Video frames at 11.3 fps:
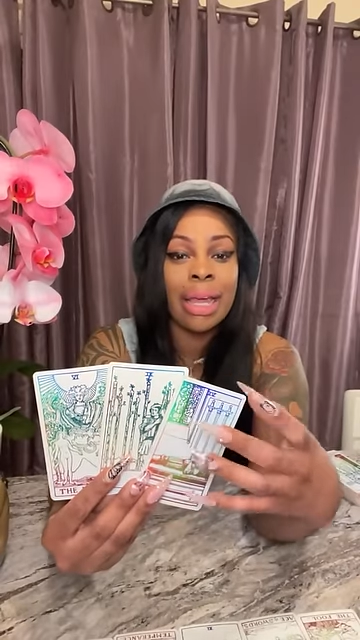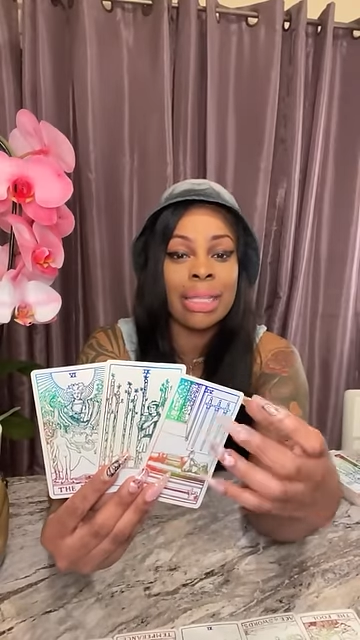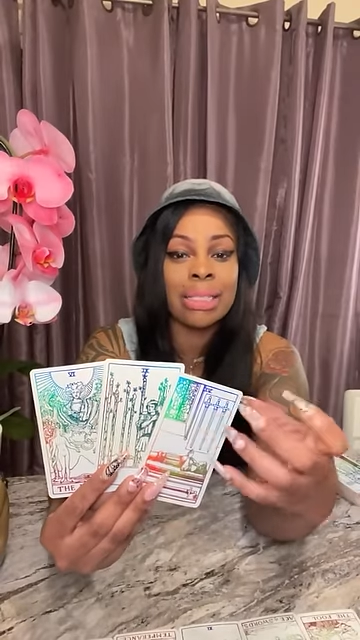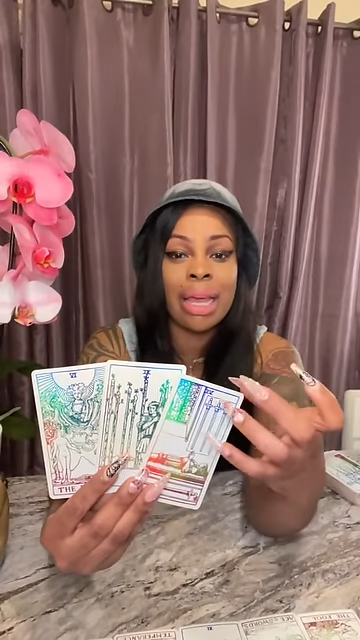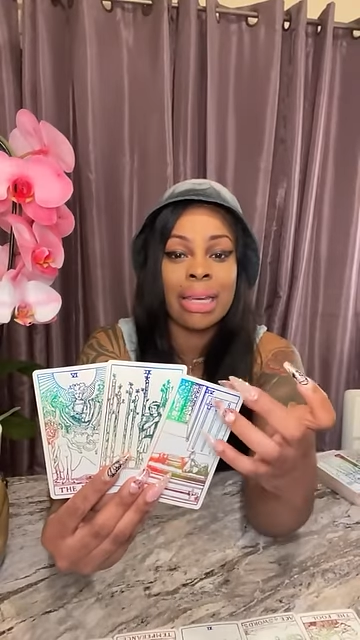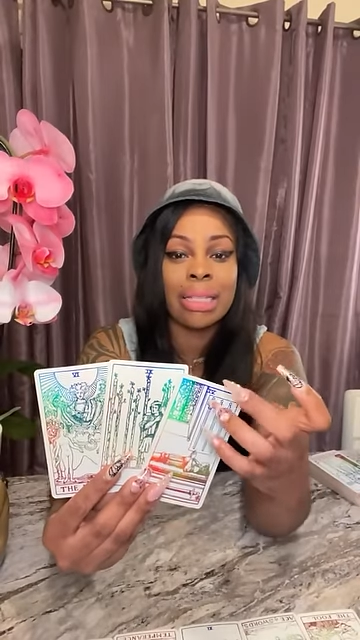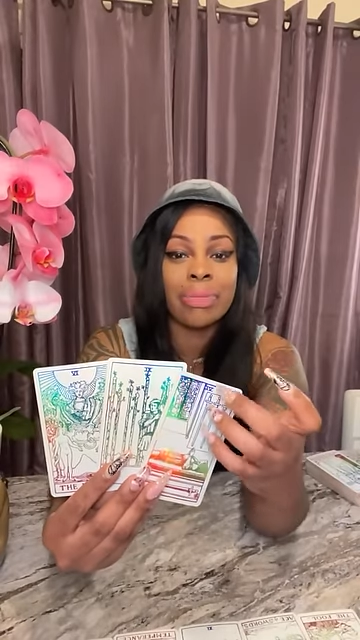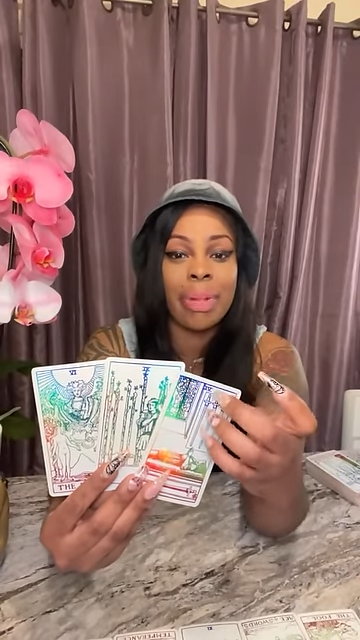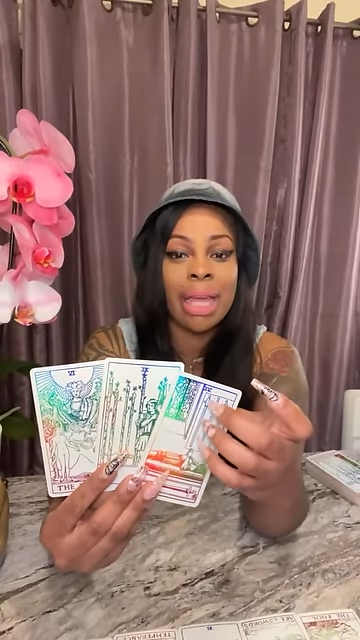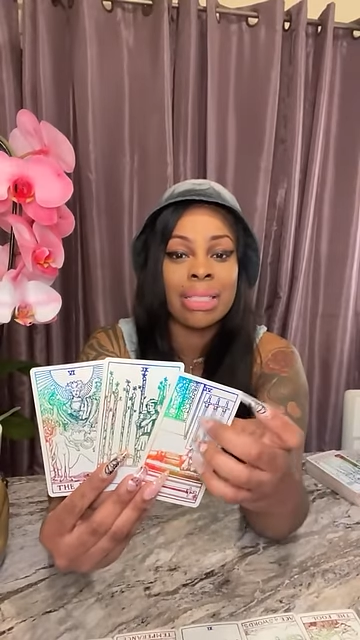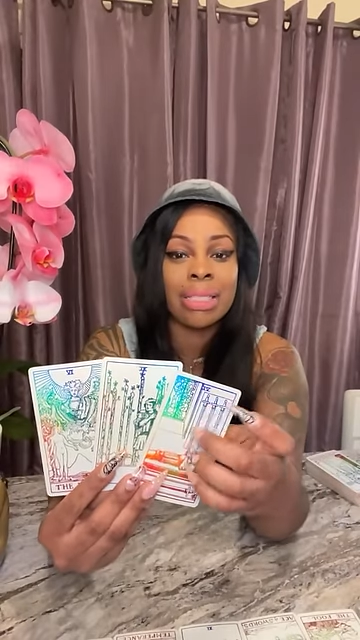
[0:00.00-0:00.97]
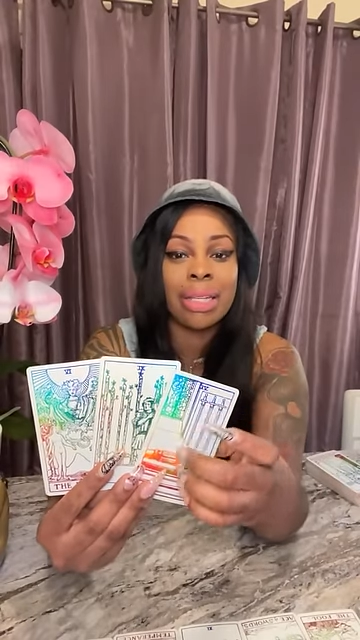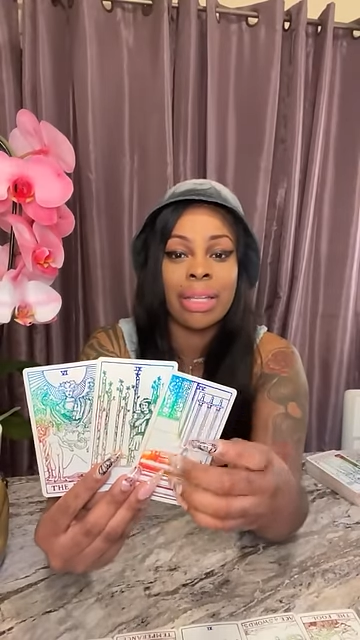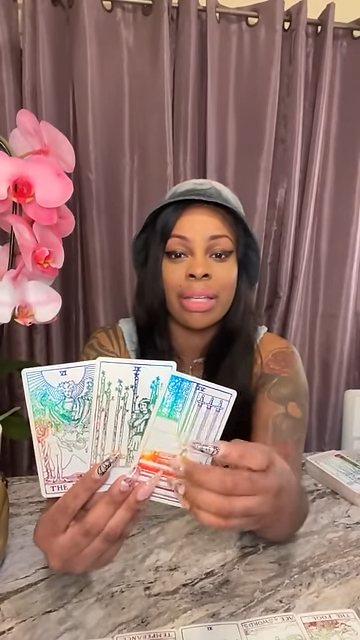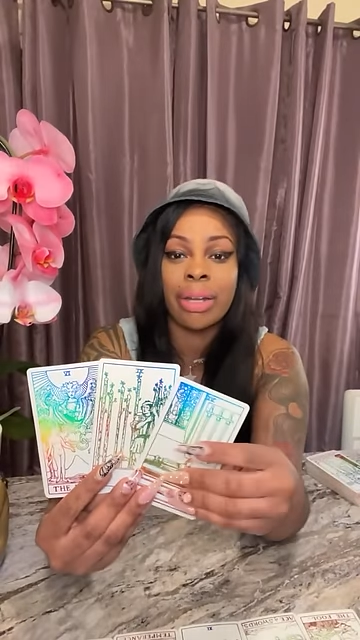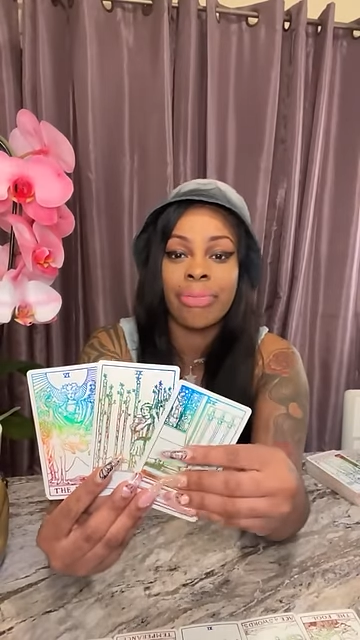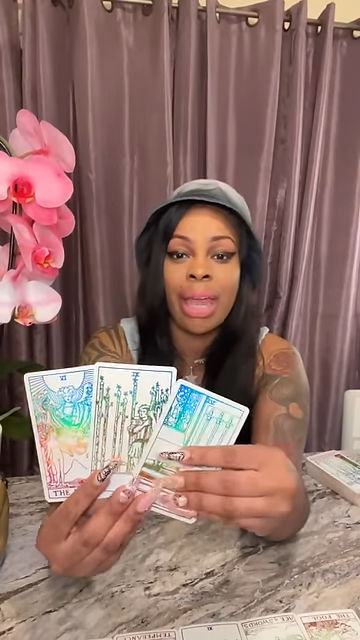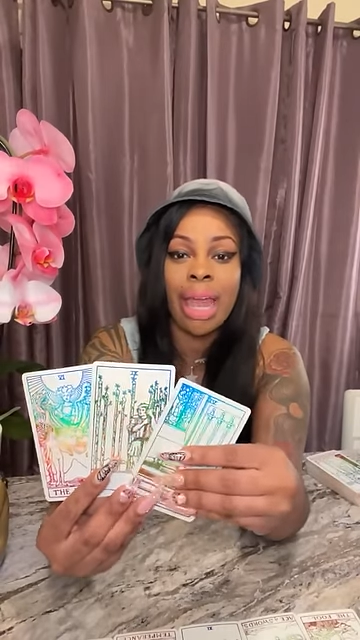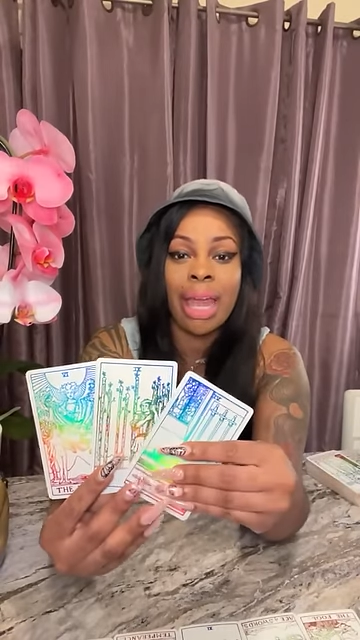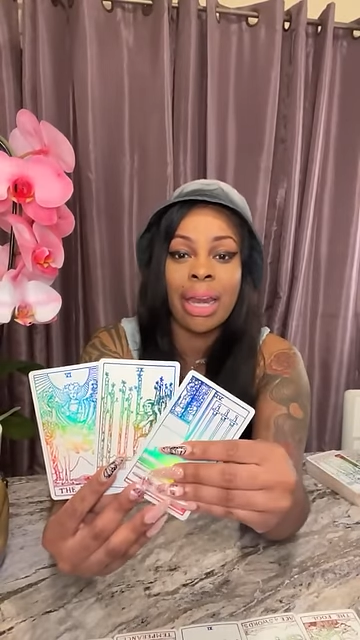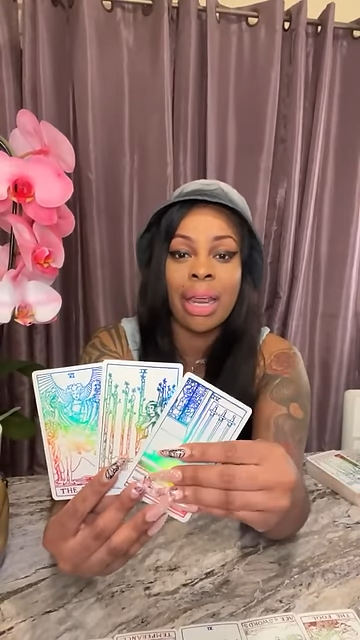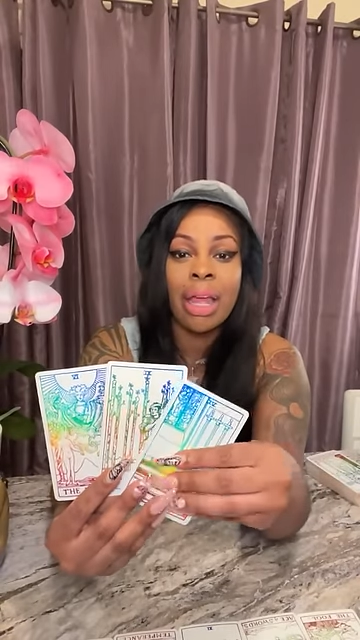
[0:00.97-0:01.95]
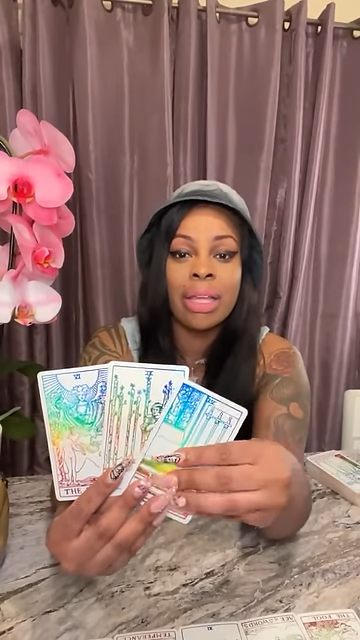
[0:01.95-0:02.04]
it's like this masculine could have
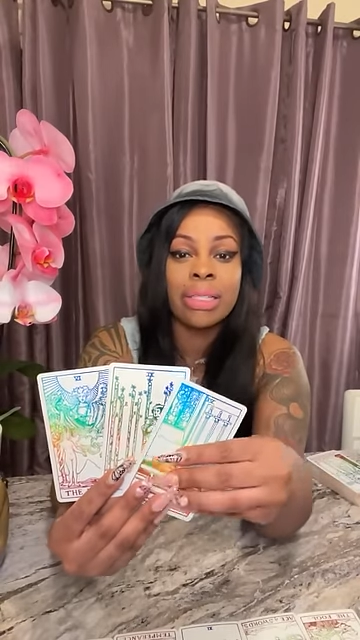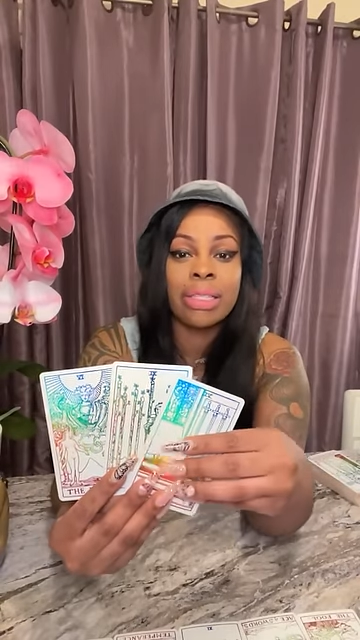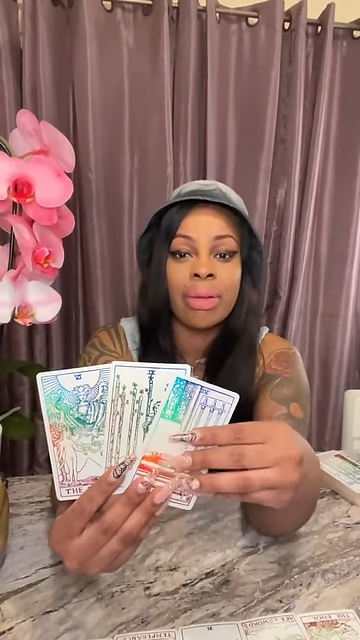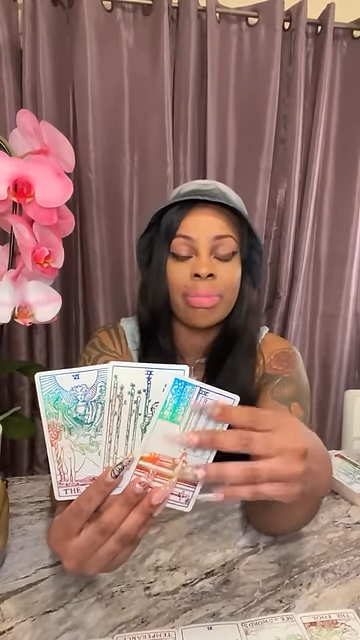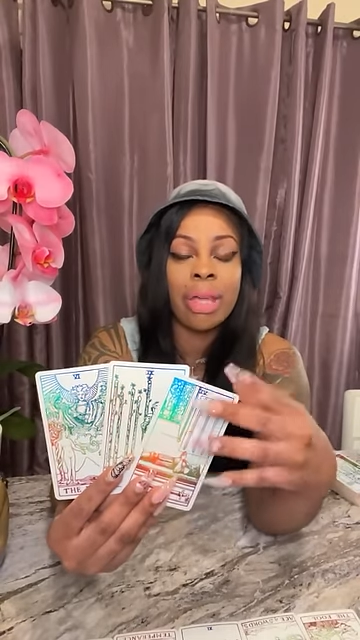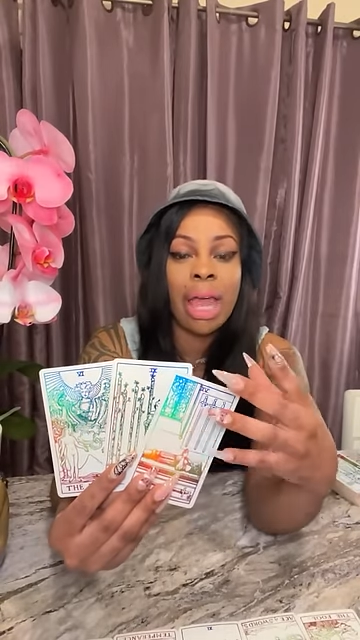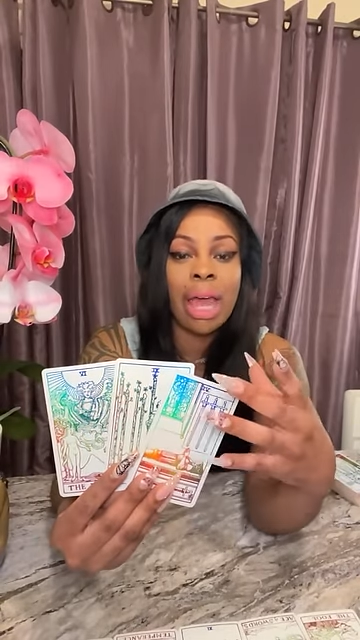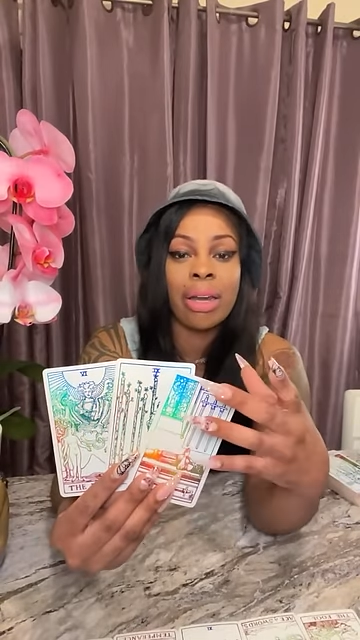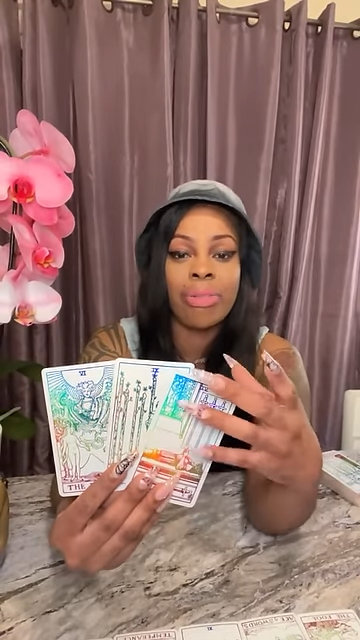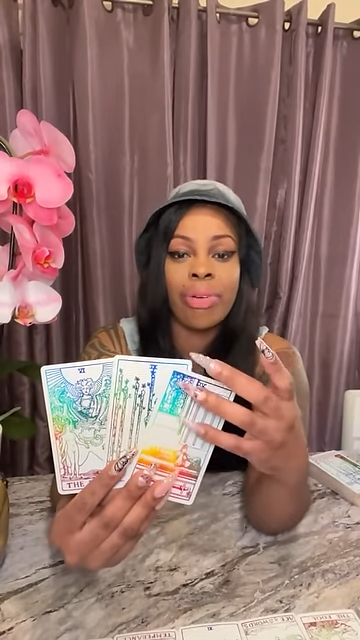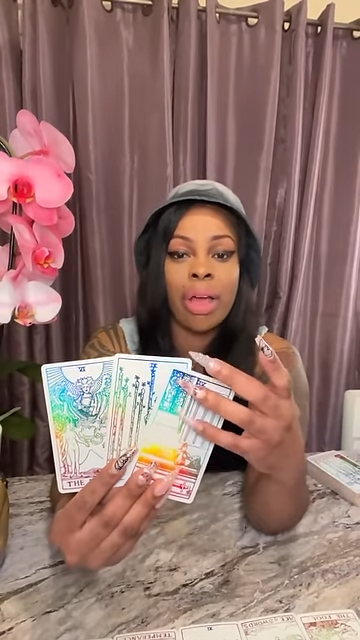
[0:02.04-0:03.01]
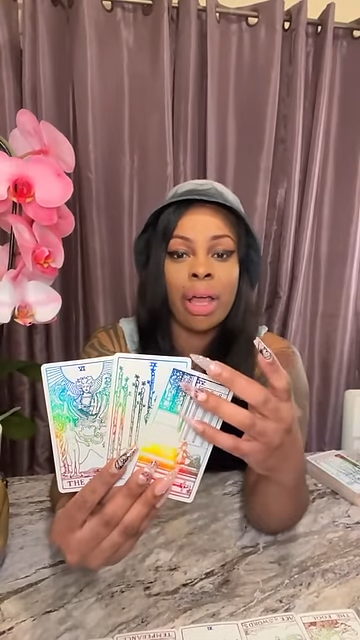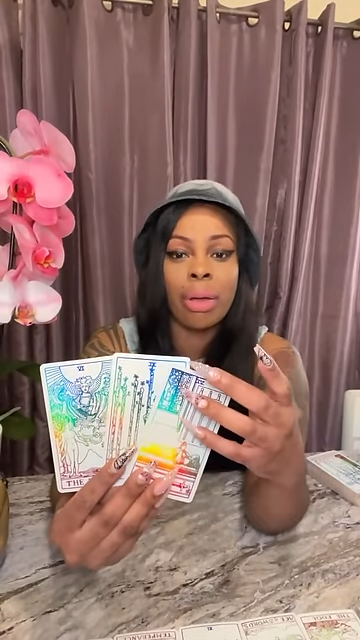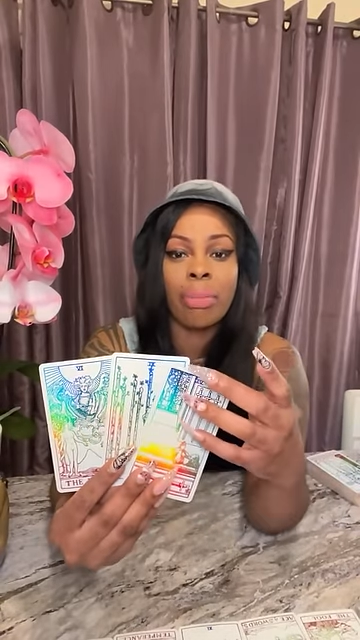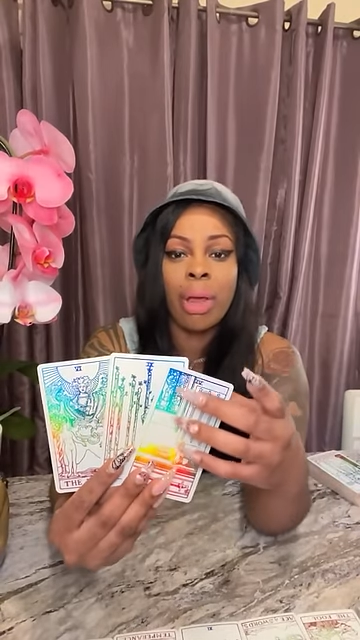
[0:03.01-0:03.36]
had some kind of um